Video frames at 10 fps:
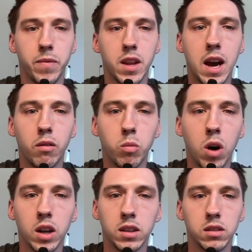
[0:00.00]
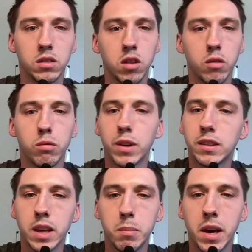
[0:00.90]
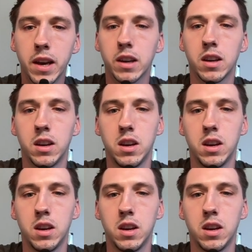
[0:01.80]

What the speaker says: have one kind of risky pick.